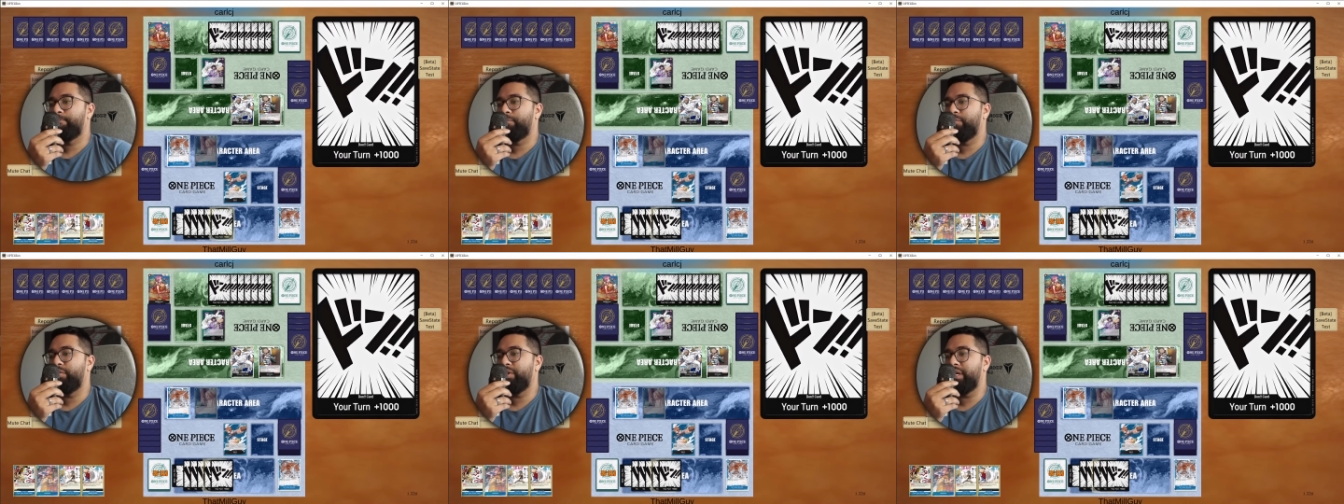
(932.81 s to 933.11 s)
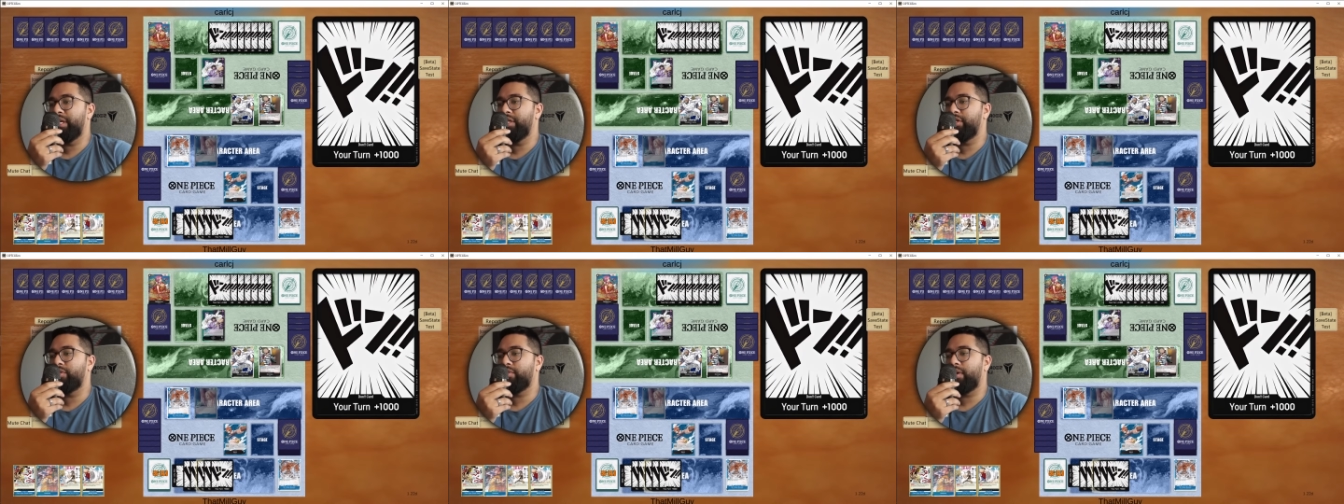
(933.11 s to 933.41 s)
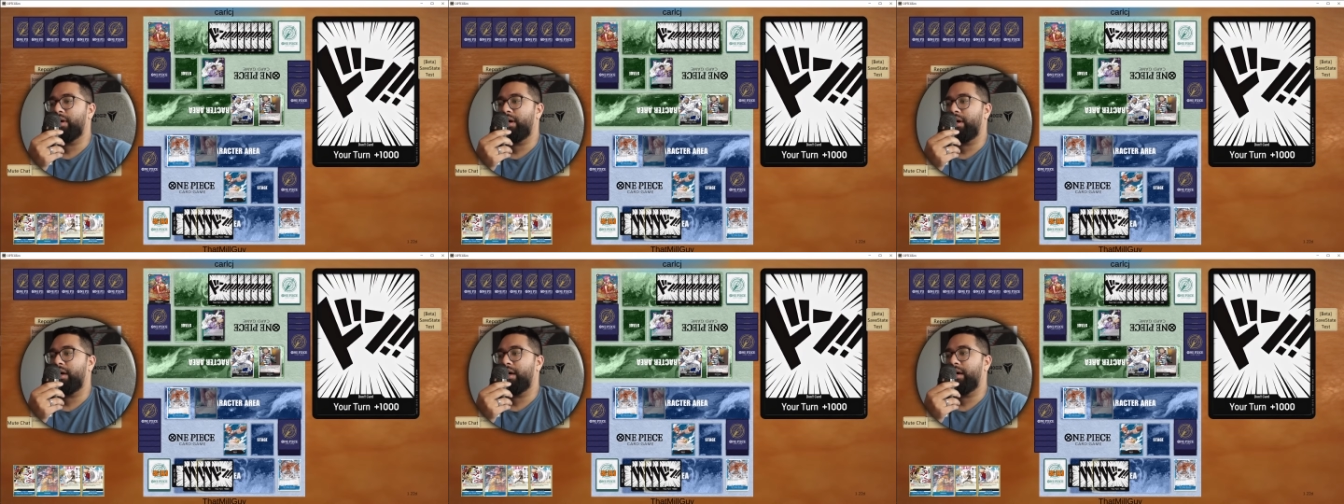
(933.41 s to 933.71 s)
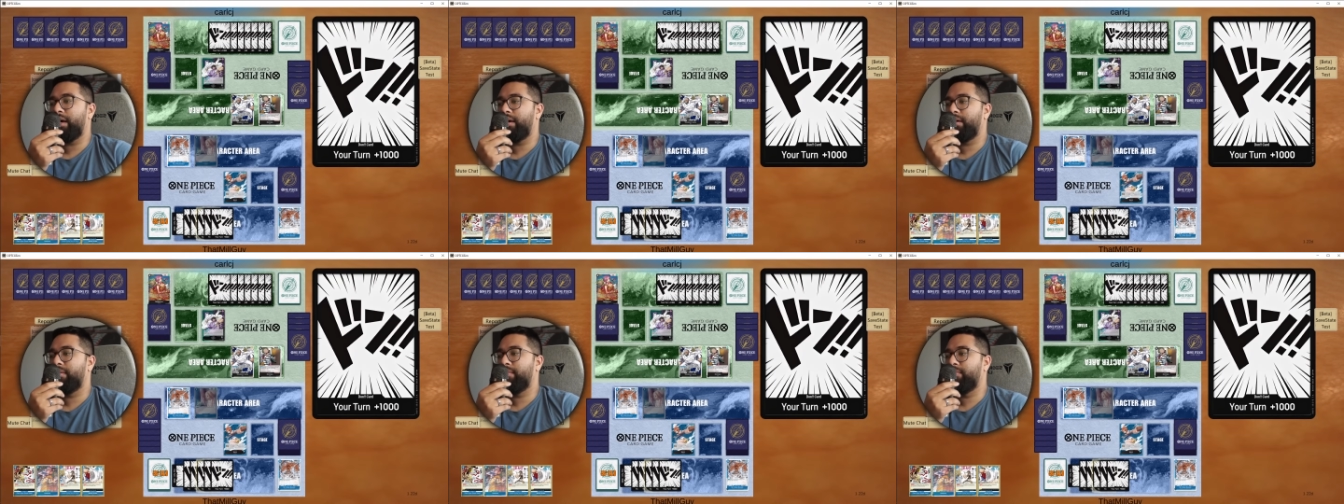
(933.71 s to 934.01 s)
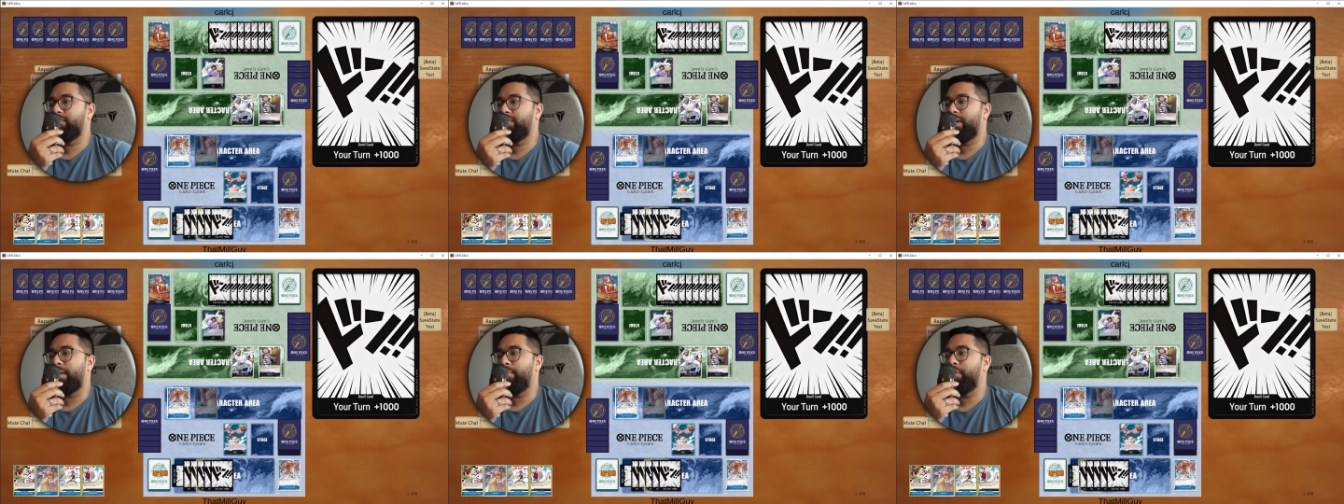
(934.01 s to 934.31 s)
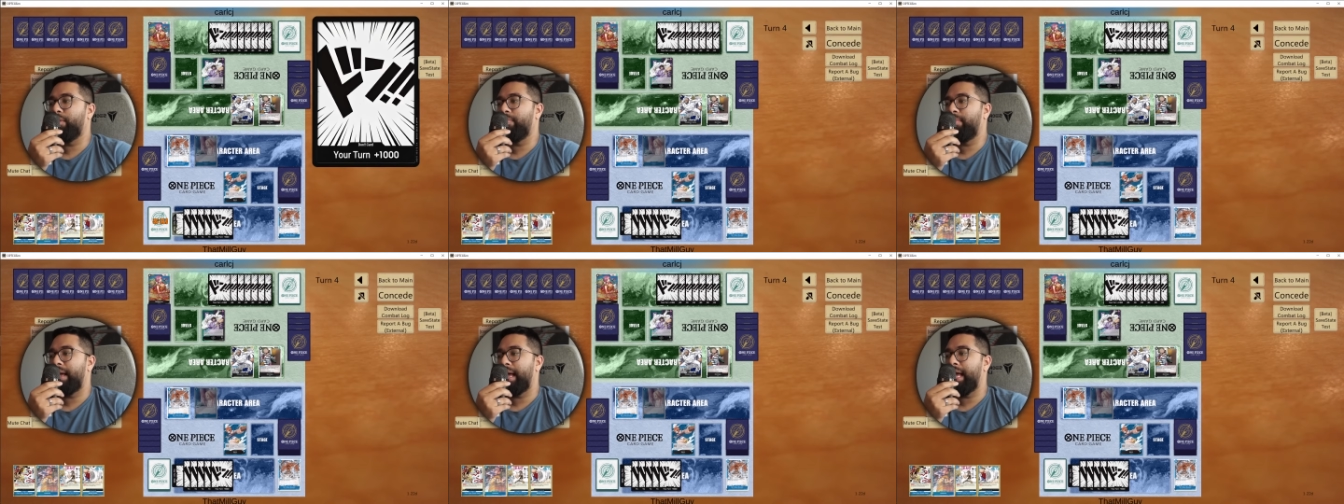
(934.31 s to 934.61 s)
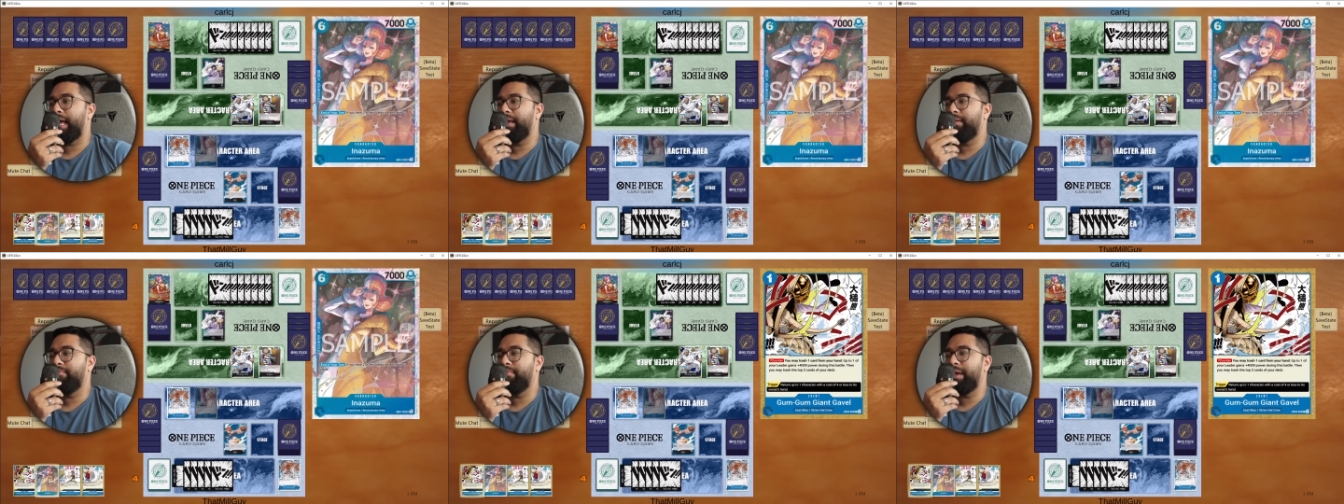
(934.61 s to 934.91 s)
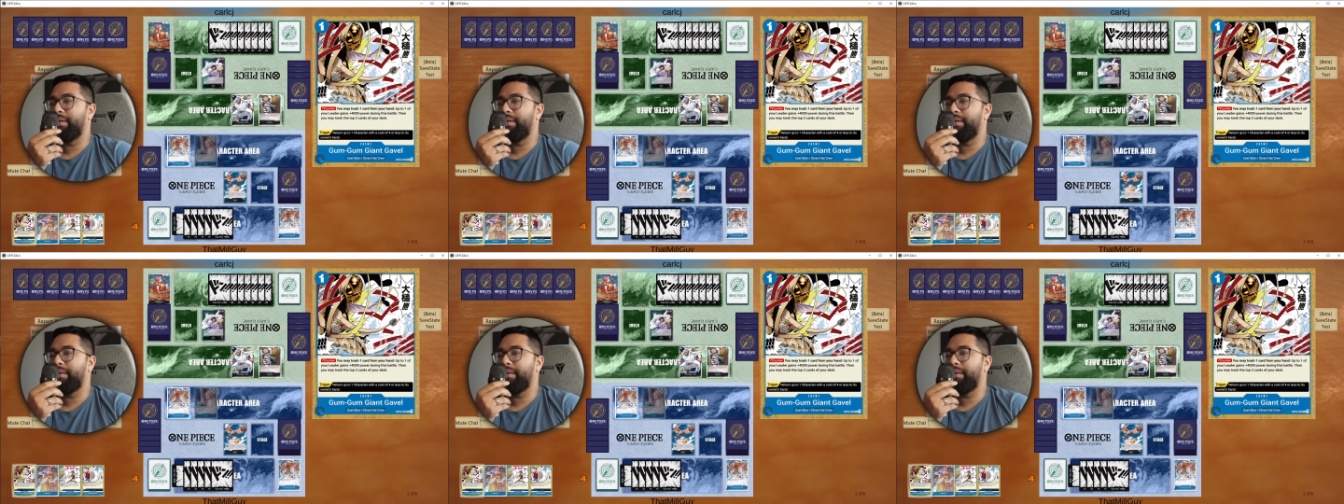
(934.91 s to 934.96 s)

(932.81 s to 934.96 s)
redraw, rubber band,